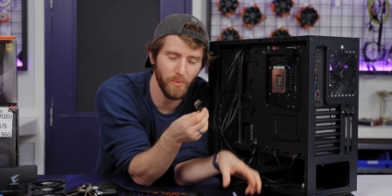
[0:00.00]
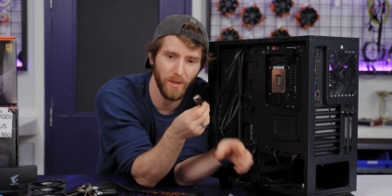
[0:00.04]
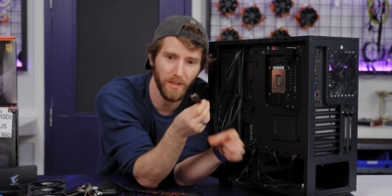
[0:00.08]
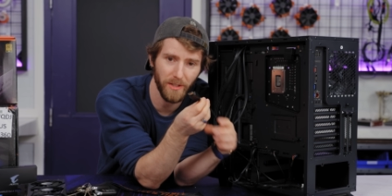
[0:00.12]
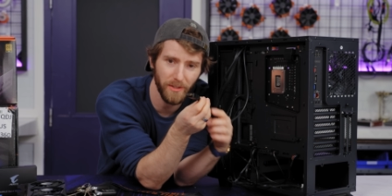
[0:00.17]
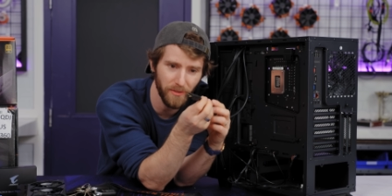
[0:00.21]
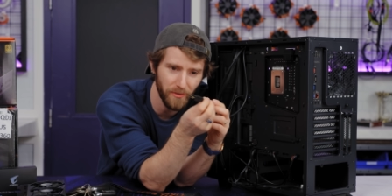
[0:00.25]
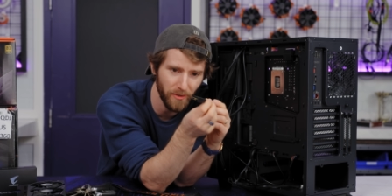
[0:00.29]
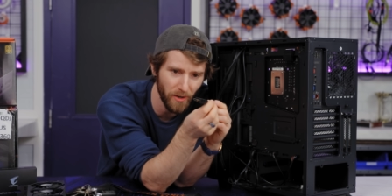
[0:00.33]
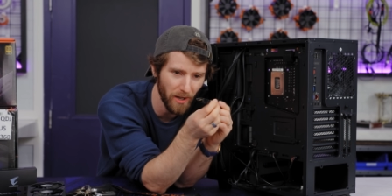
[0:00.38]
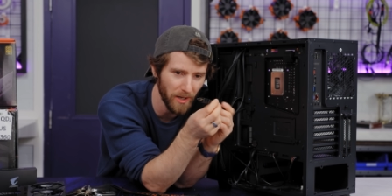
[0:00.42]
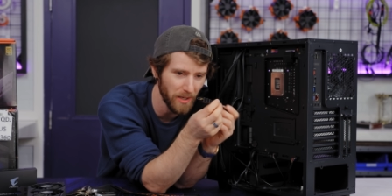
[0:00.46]

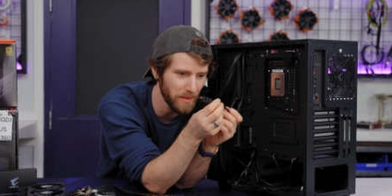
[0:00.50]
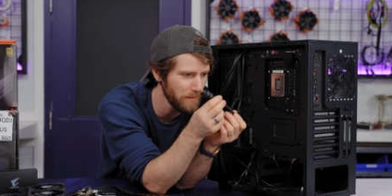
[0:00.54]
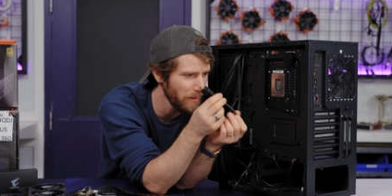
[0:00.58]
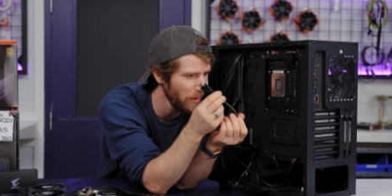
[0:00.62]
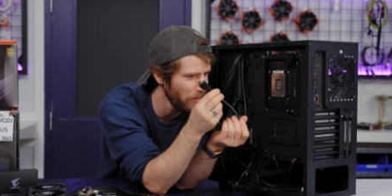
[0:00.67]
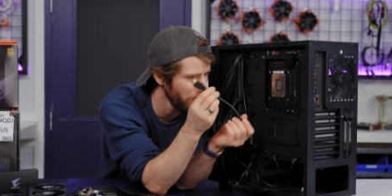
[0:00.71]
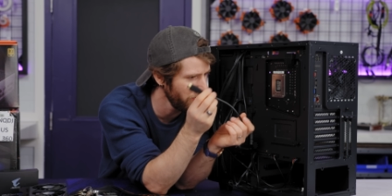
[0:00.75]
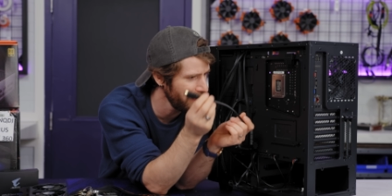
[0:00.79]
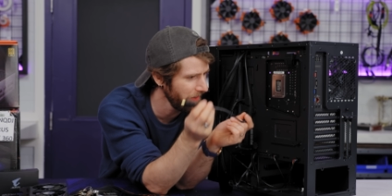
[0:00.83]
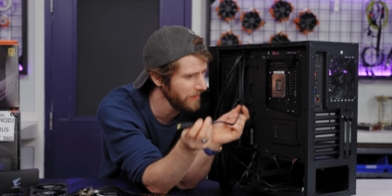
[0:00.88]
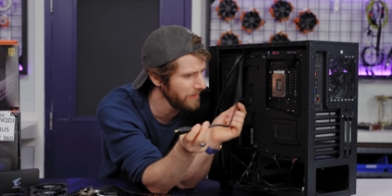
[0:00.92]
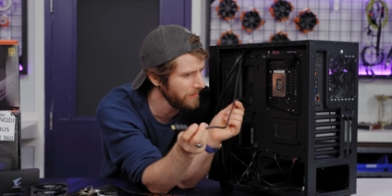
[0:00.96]
wanted to talk
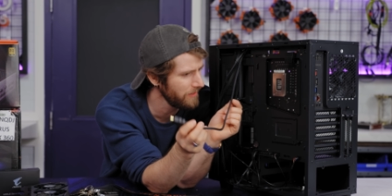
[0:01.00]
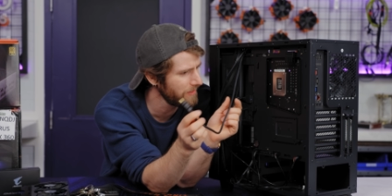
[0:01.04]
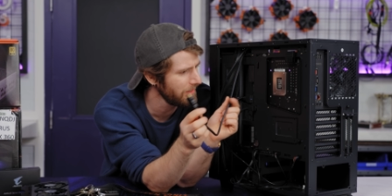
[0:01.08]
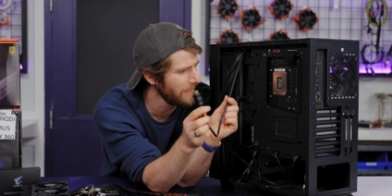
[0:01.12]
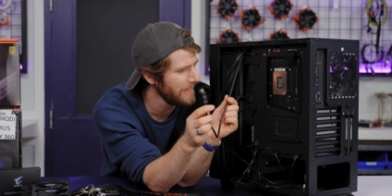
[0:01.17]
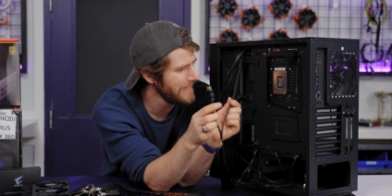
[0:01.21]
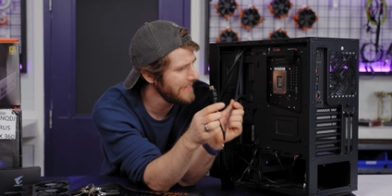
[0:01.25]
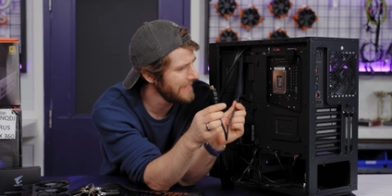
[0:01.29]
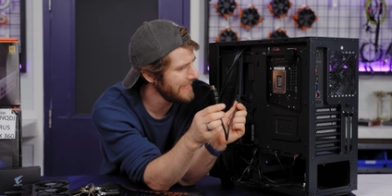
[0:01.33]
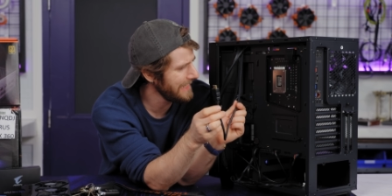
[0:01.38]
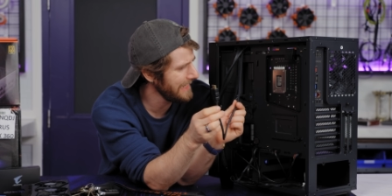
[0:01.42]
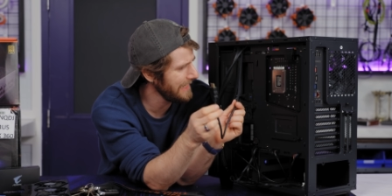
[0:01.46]
about this
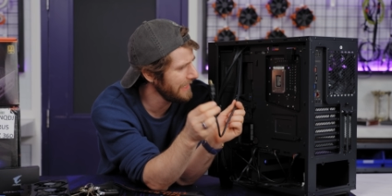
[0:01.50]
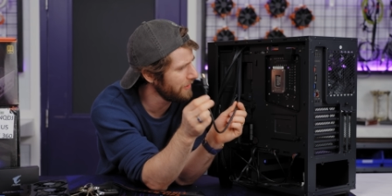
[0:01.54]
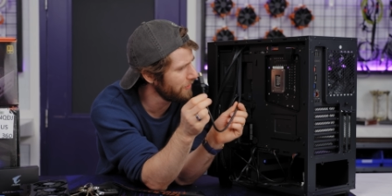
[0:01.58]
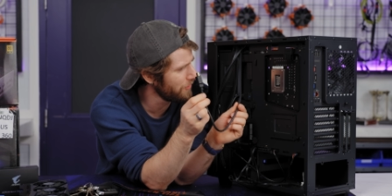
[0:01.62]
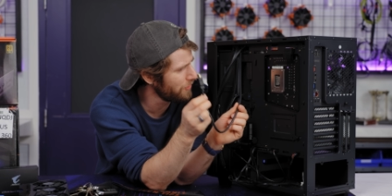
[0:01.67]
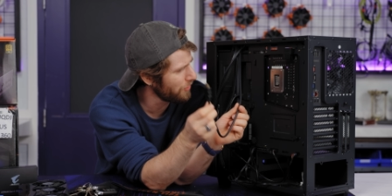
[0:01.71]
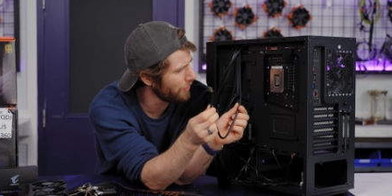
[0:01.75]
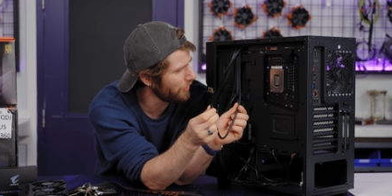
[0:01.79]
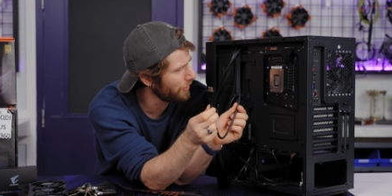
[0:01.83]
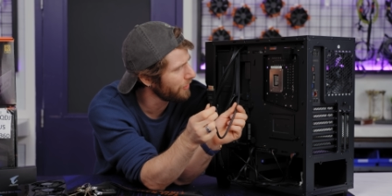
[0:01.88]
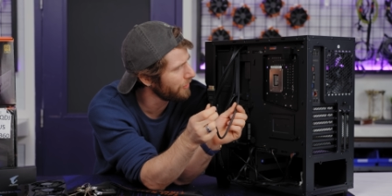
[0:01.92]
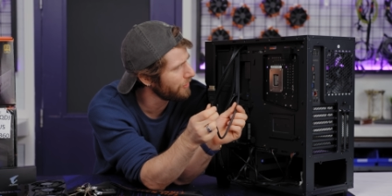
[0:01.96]

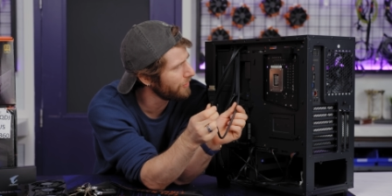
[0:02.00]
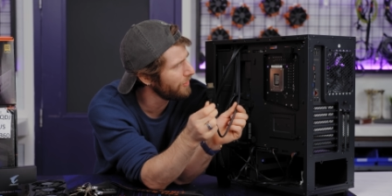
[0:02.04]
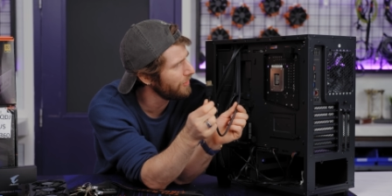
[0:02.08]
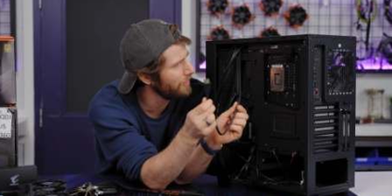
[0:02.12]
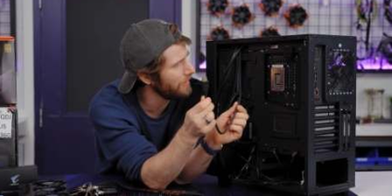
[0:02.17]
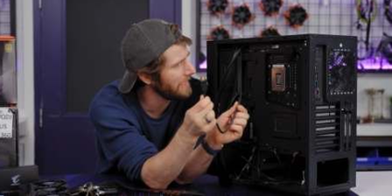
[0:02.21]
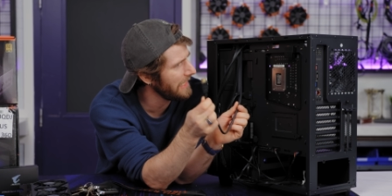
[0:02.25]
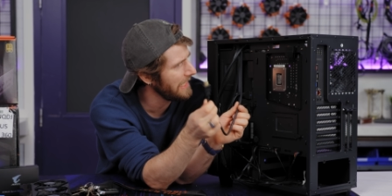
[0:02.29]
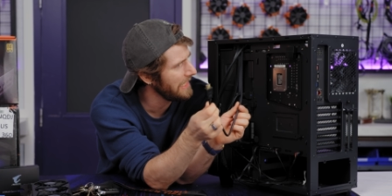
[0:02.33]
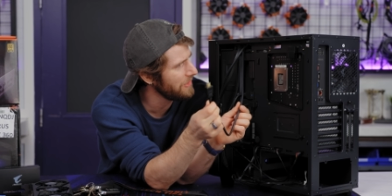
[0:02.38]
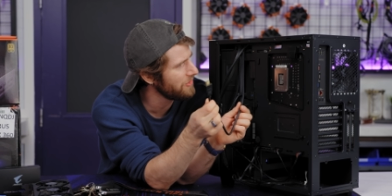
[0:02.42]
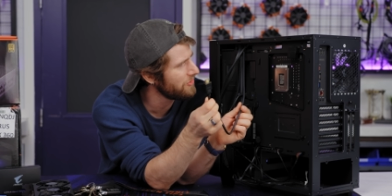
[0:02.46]

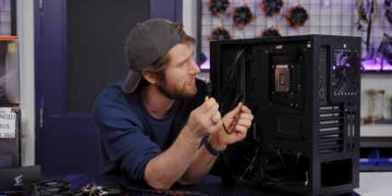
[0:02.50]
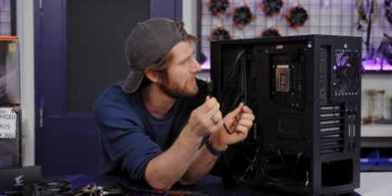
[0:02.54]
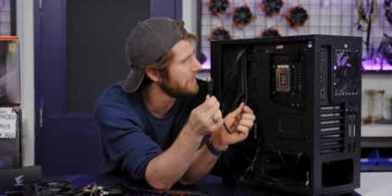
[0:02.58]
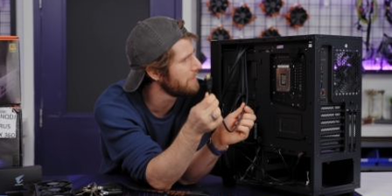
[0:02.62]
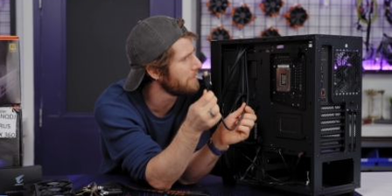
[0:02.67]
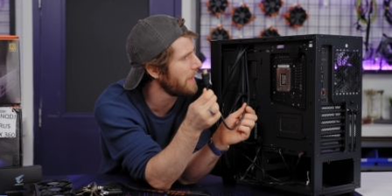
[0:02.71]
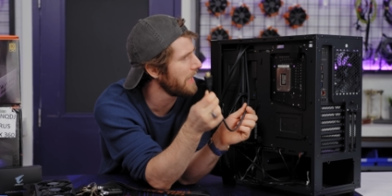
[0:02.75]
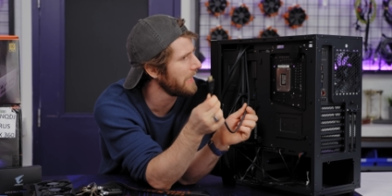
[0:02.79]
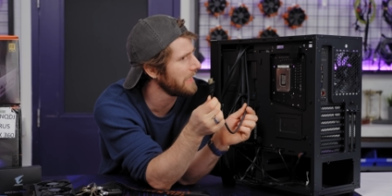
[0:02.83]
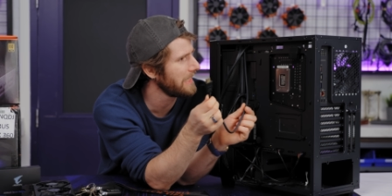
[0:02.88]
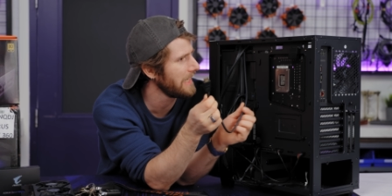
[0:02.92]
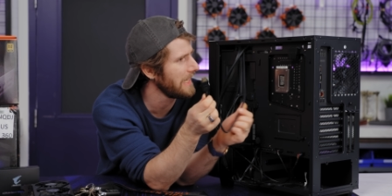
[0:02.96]
internal
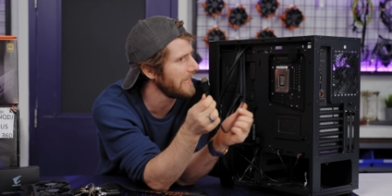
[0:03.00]
HDMI